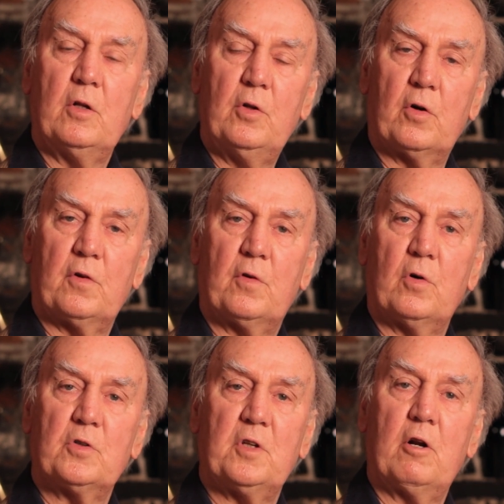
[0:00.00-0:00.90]
Not, of
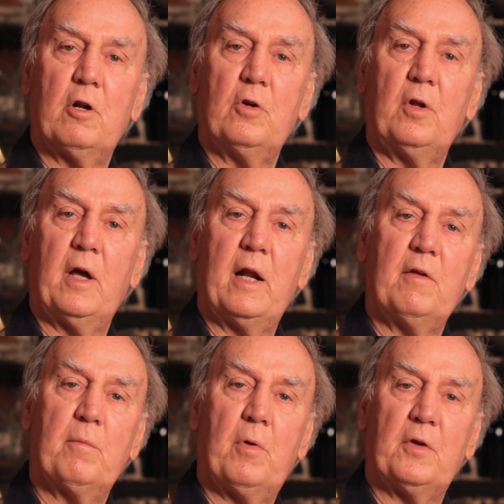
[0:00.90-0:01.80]
course, including any
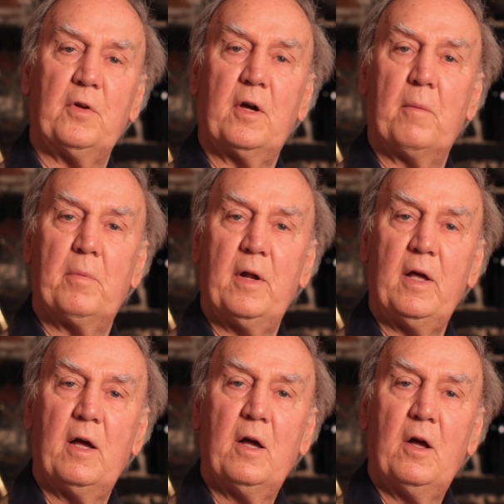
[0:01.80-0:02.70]
of present company